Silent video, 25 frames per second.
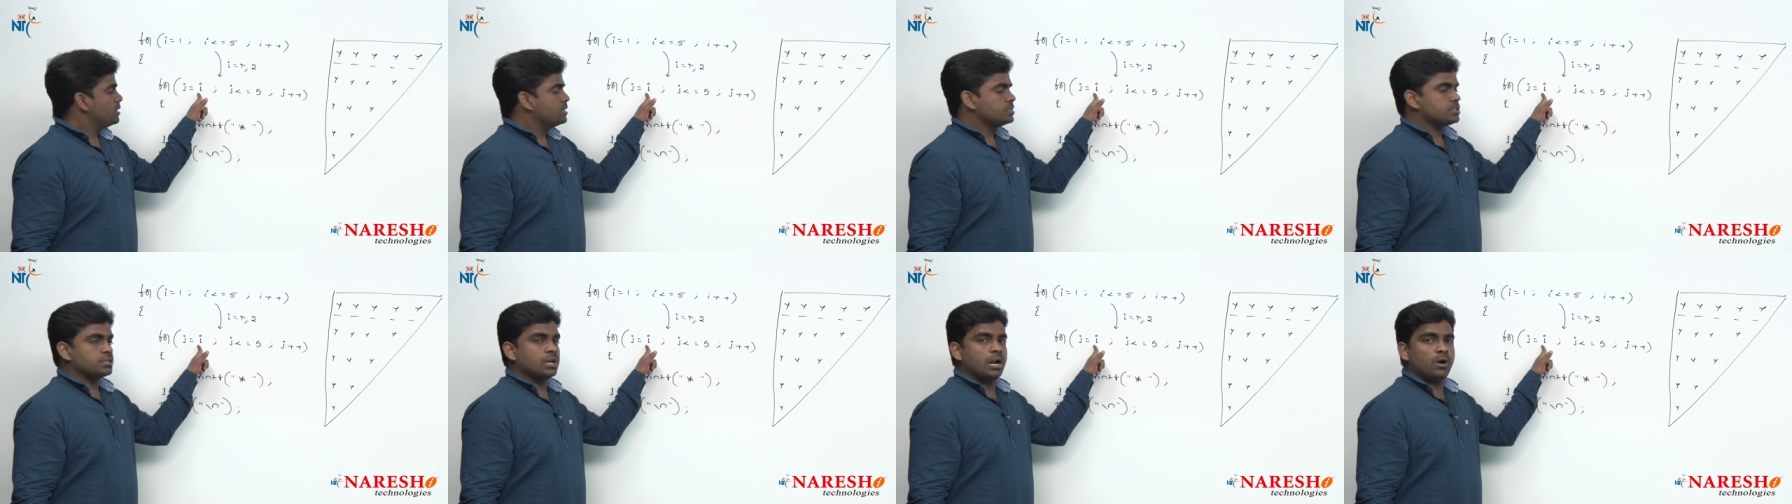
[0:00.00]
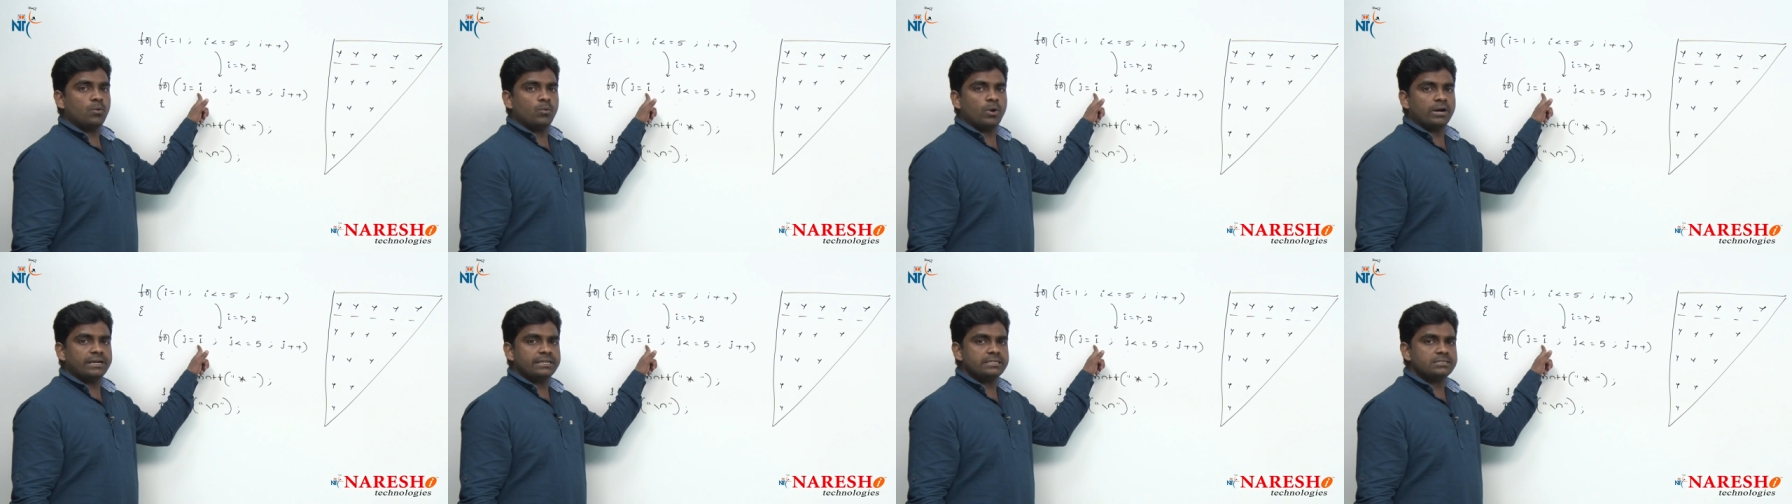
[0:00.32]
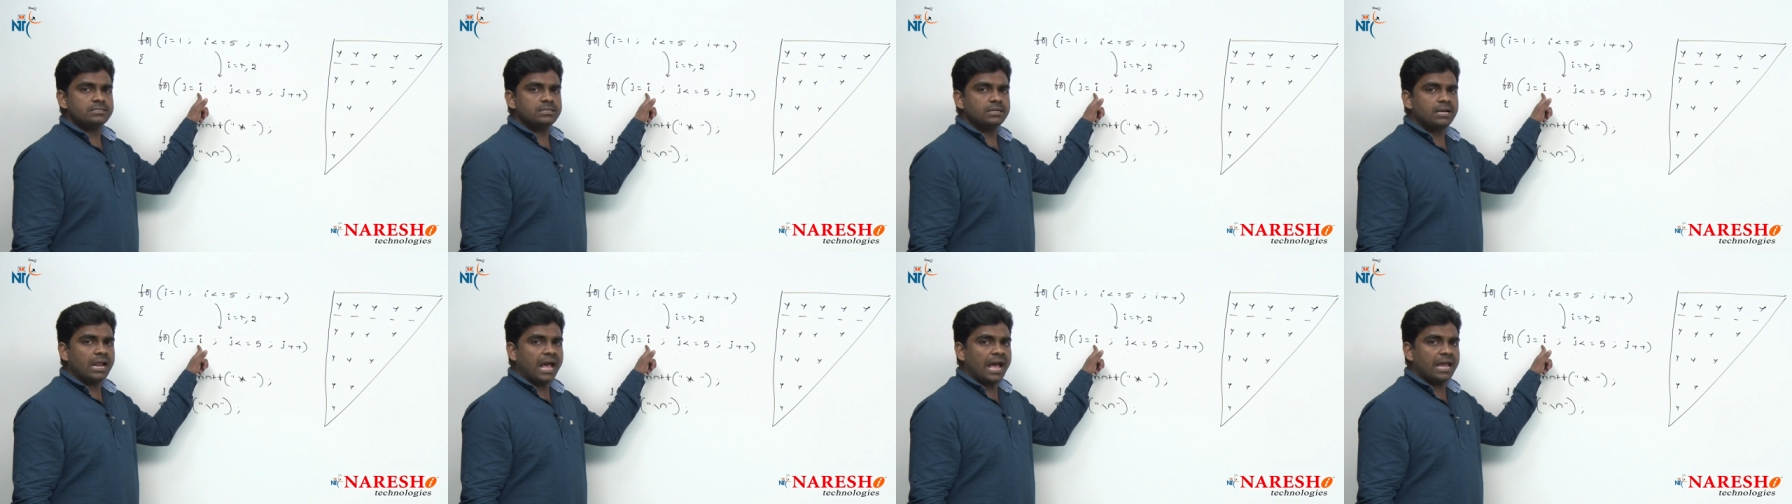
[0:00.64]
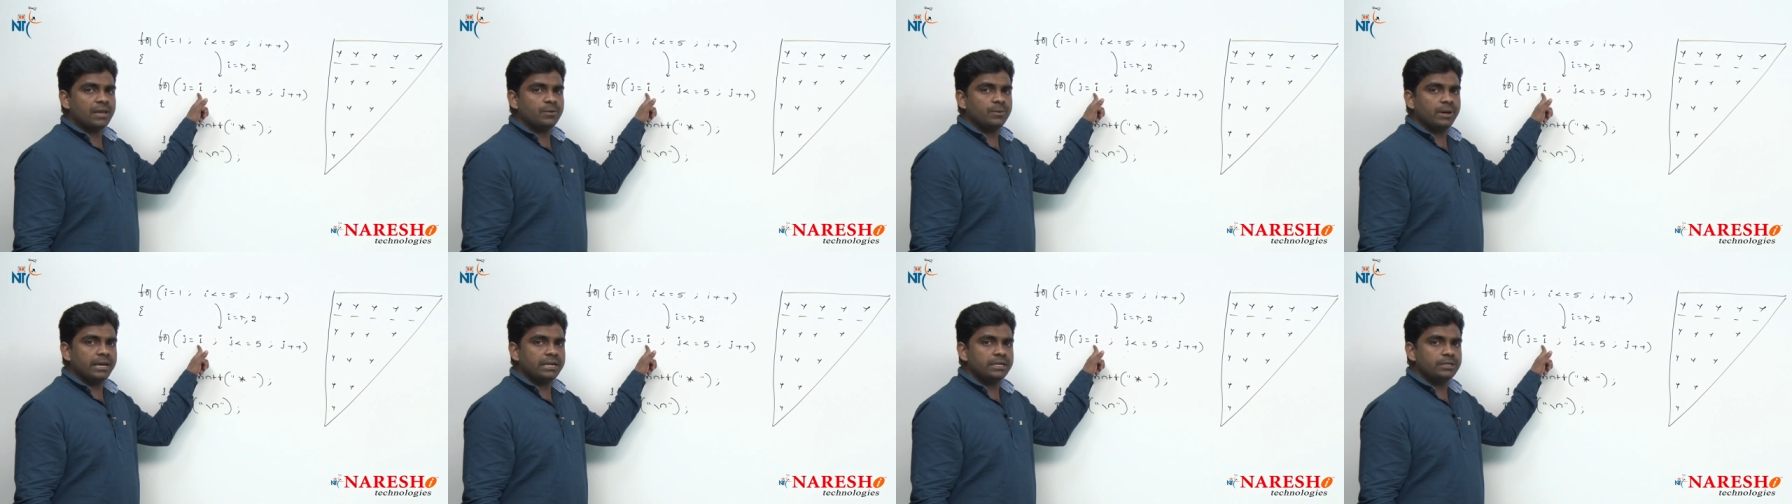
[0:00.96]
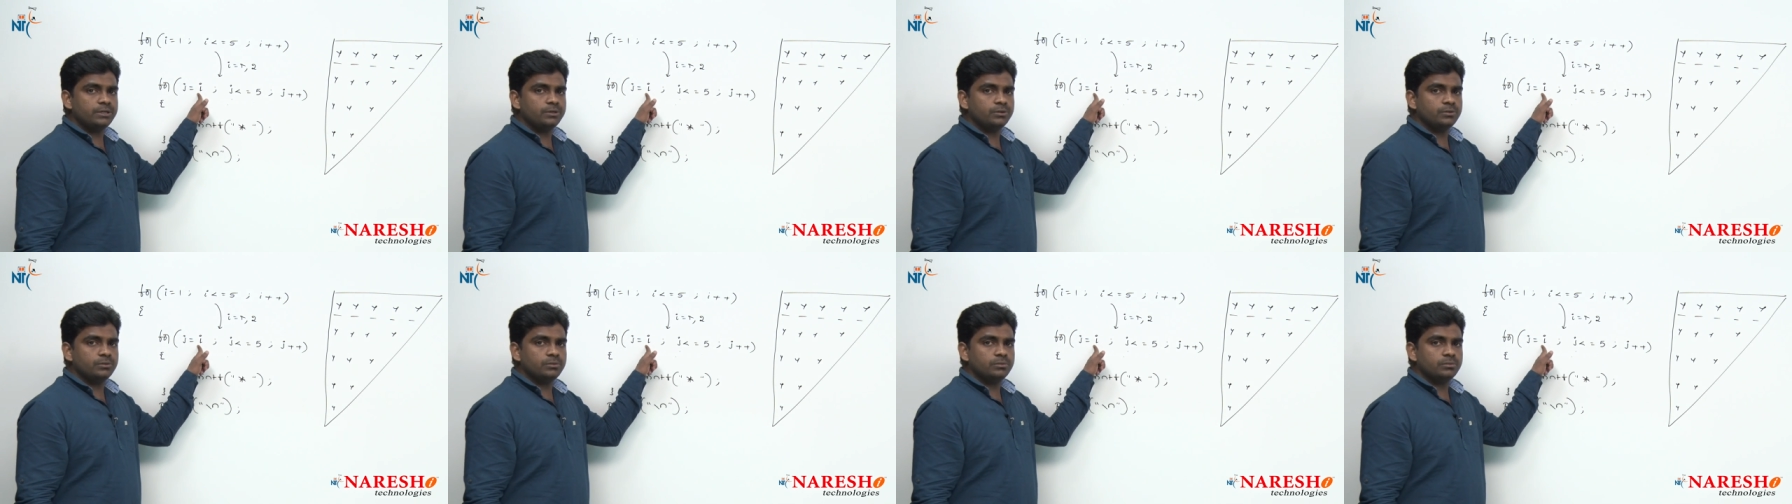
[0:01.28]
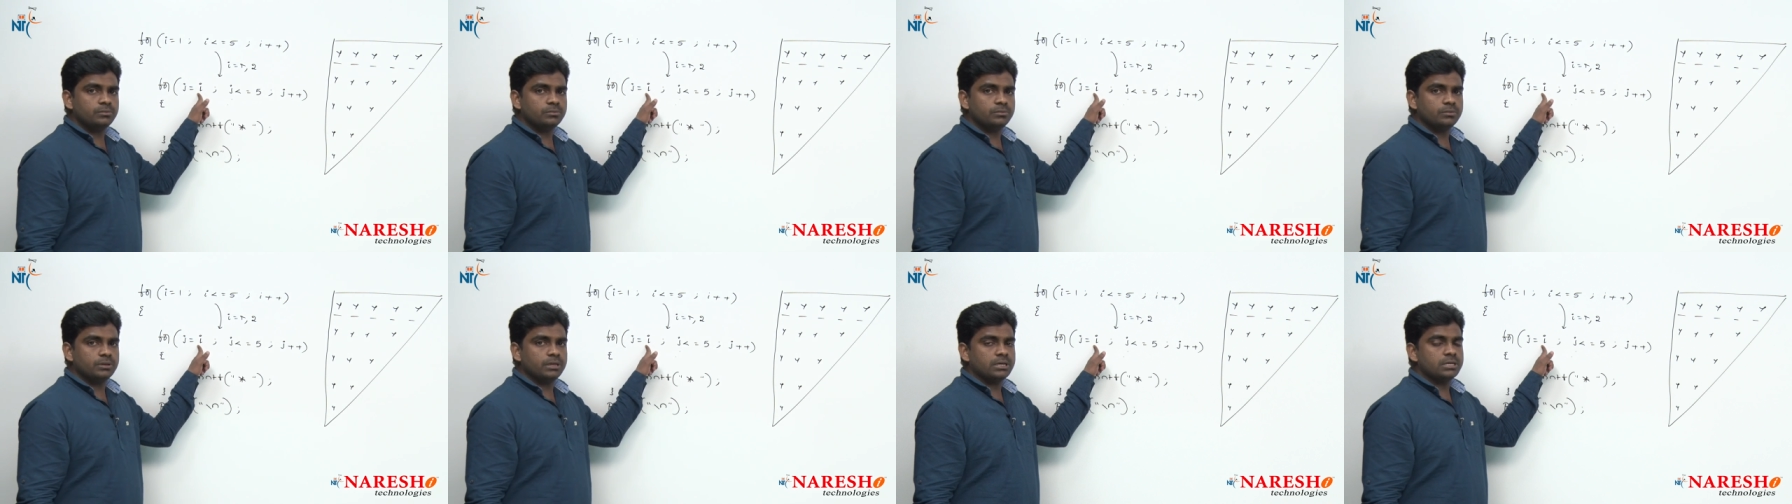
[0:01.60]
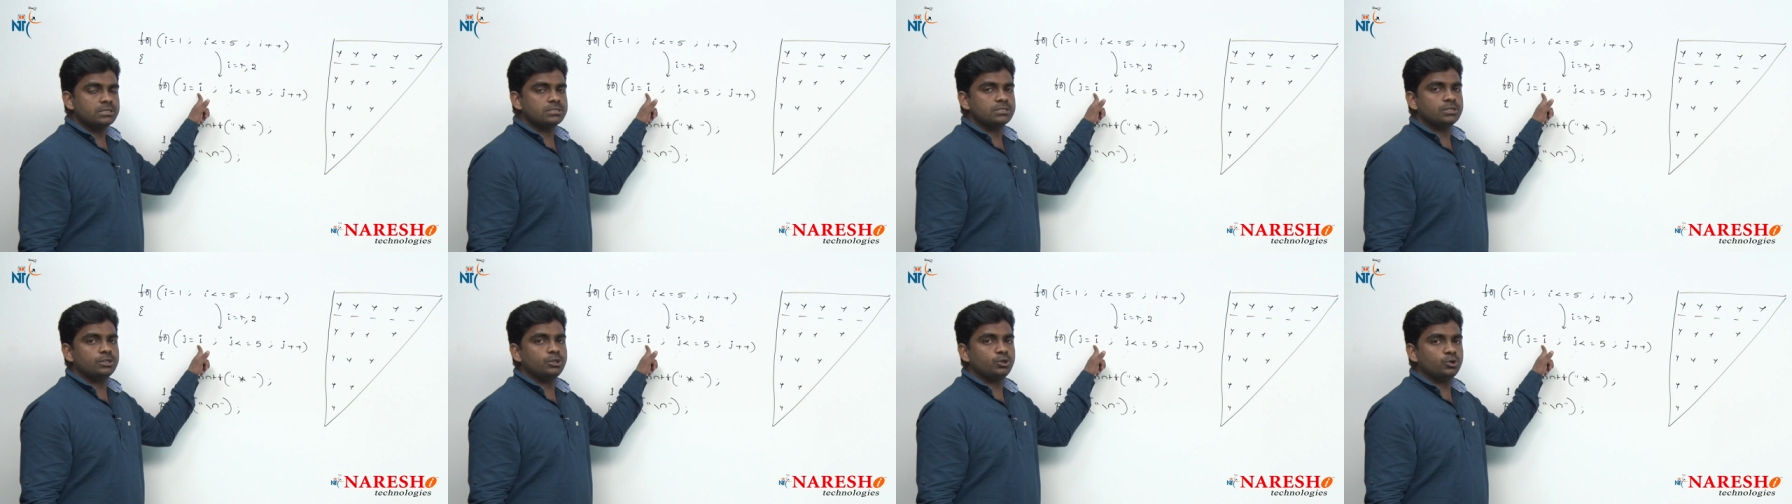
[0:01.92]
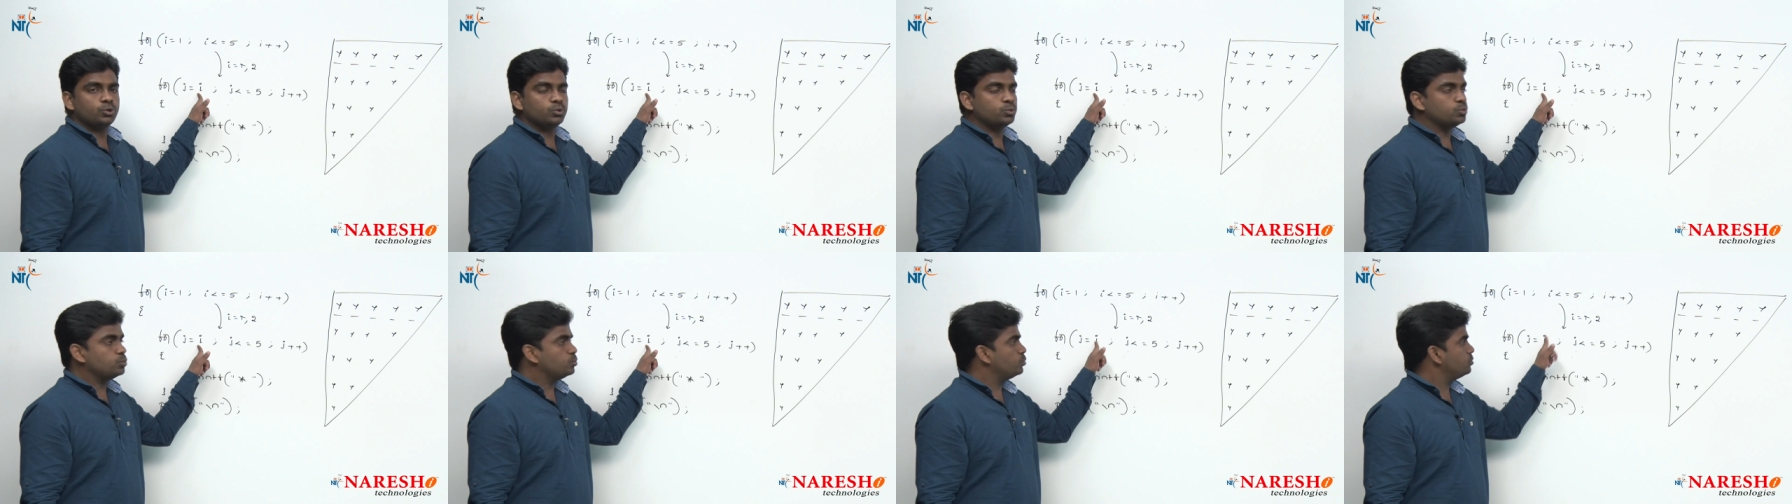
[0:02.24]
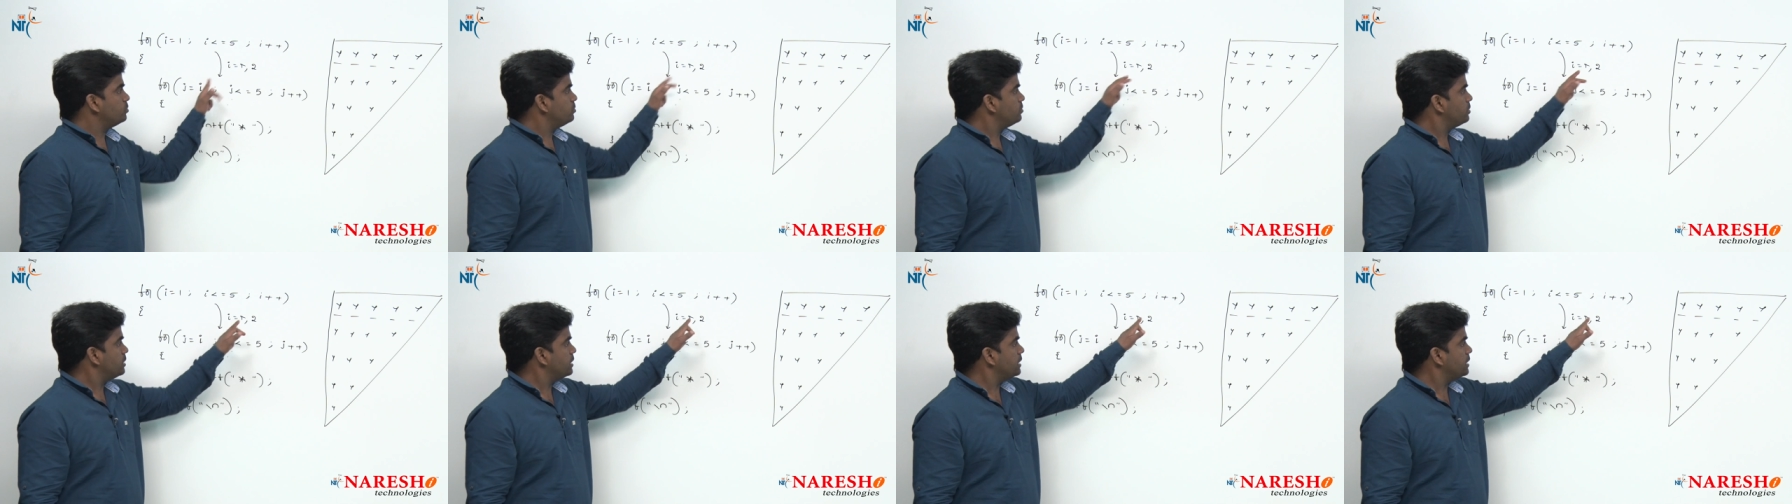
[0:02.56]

So now what is that? I value is a 2.